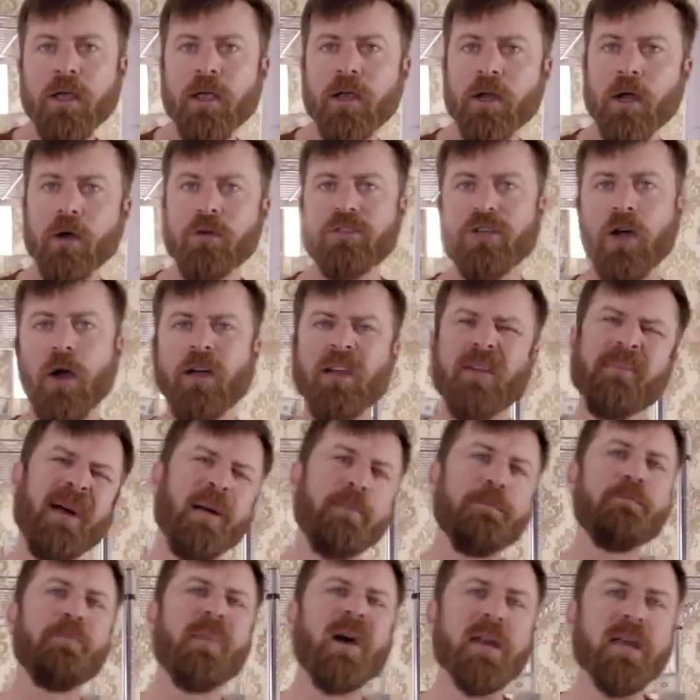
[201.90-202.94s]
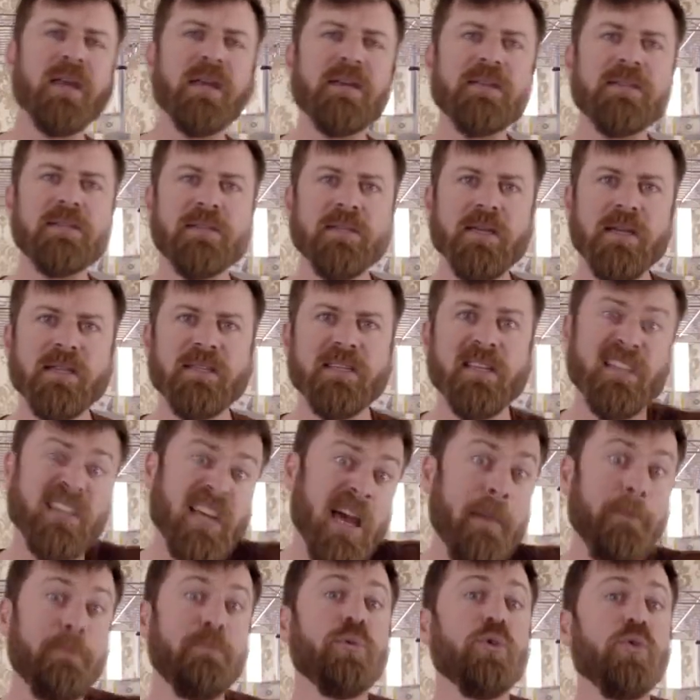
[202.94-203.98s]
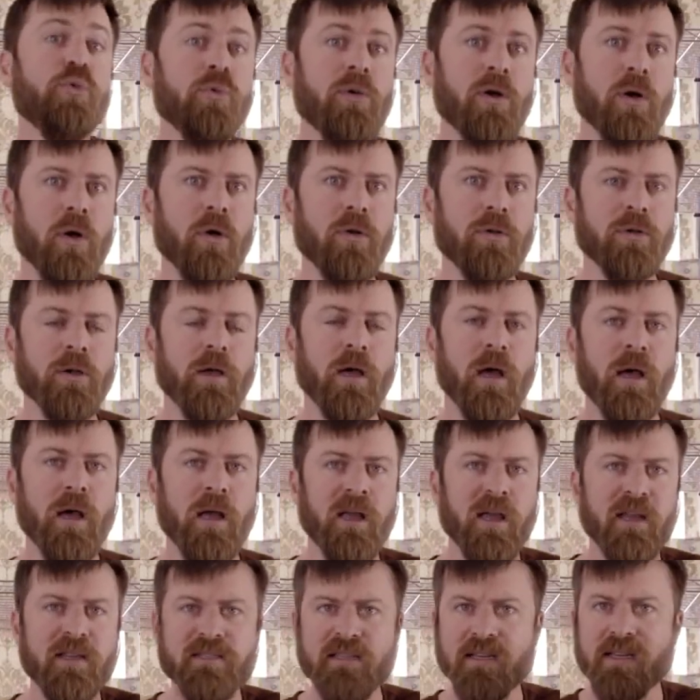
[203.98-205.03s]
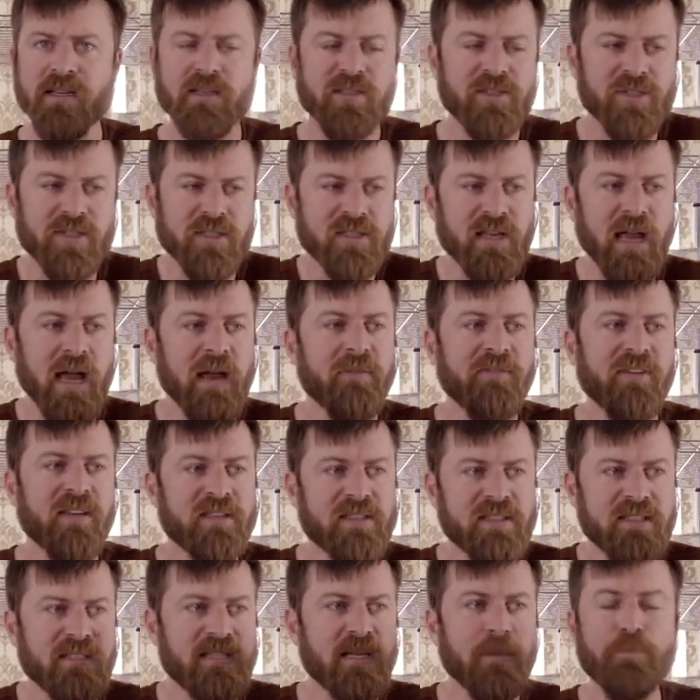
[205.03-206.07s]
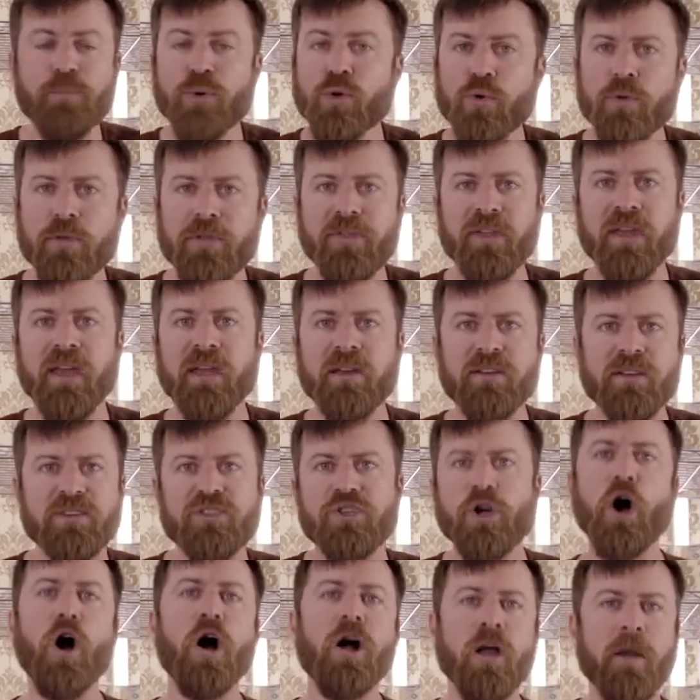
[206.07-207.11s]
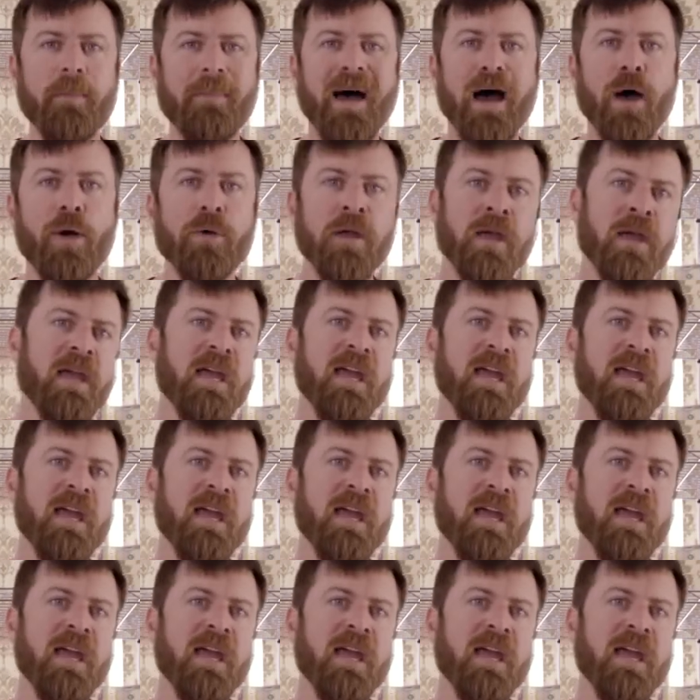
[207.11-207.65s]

you know, talking about money is a taboo cult, it's just kind of a taboo thing to talk about